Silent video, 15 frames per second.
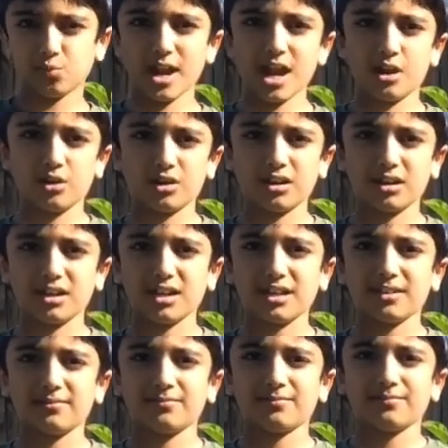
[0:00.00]
rare,
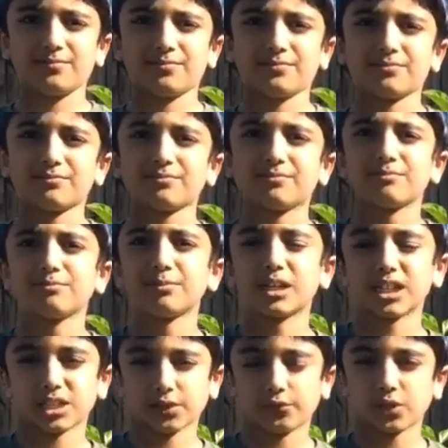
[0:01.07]

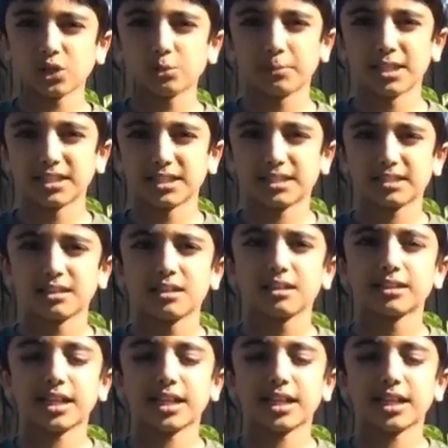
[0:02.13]
because of humans.